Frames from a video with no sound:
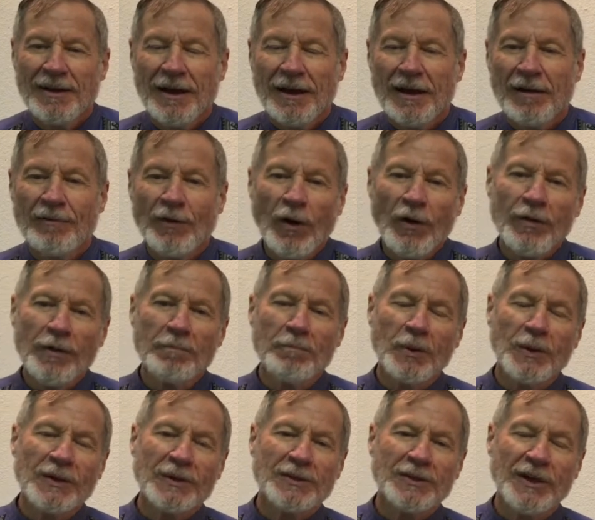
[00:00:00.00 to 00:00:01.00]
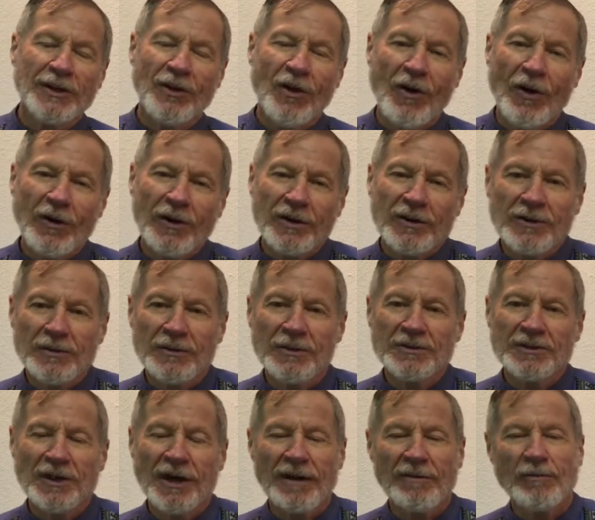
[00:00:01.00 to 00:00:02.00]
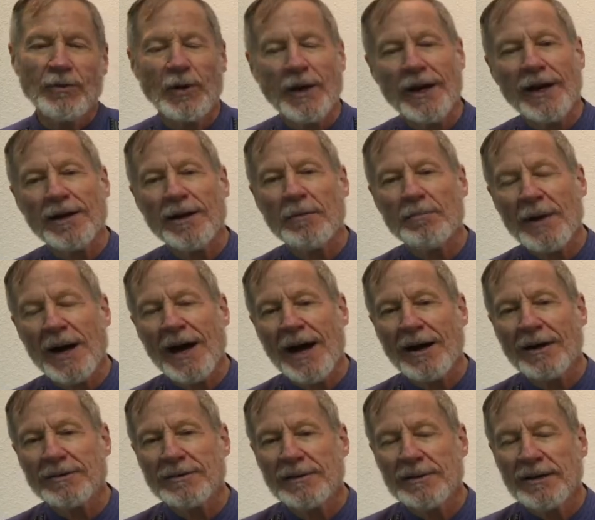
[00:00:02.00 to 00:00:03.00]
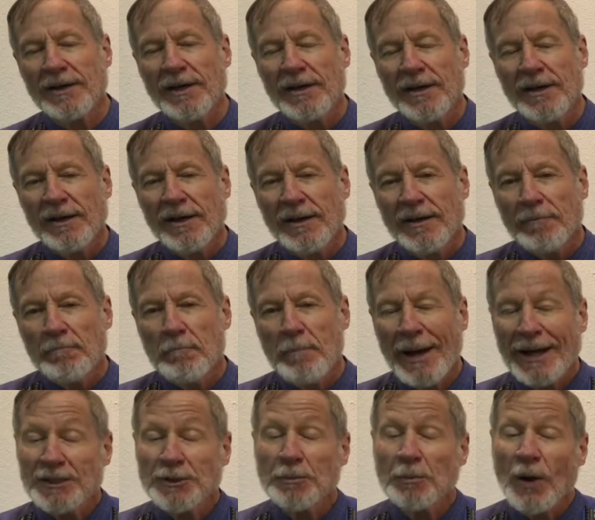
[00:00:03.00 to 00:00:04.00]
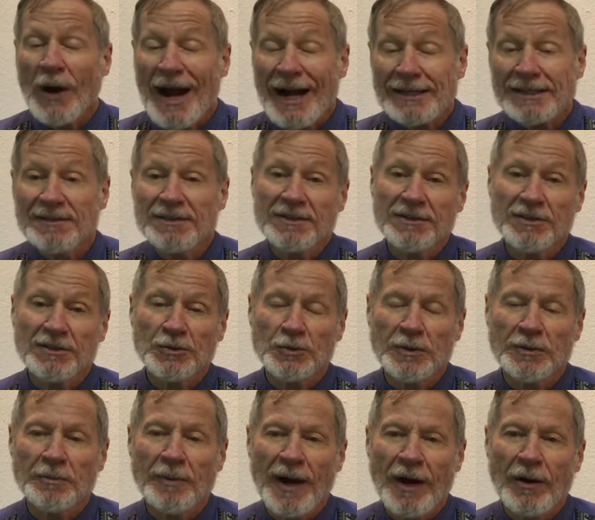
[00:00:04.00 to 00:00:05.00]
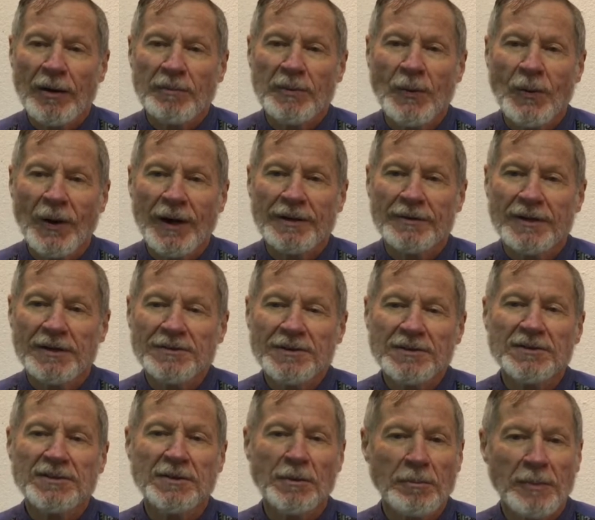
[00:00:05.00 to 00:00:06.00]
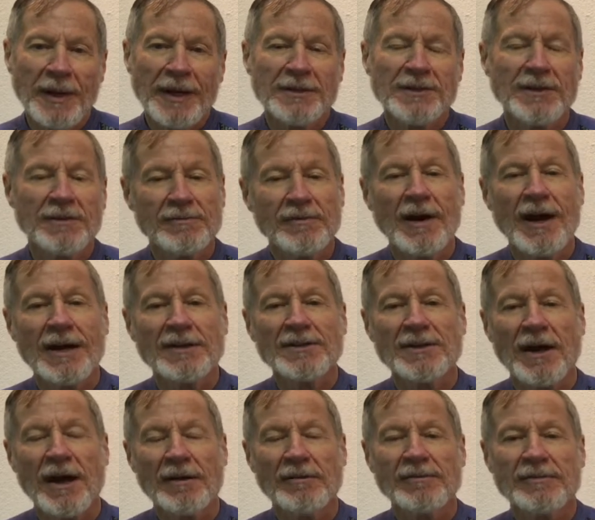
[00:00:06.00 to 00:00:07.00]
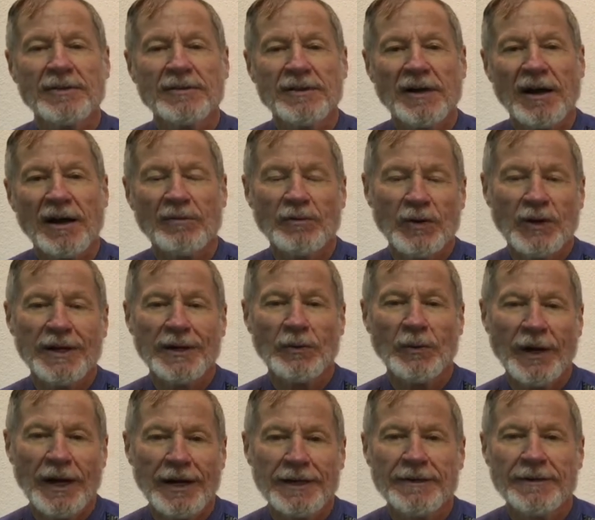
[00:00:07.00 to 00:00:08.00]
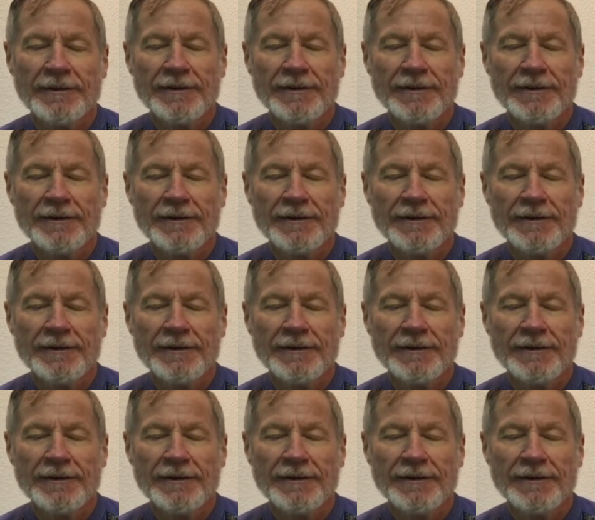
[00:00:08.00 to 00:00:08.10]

Of all the books and articles I've read about best practices with PowerPoint, this is the best advice I've really read.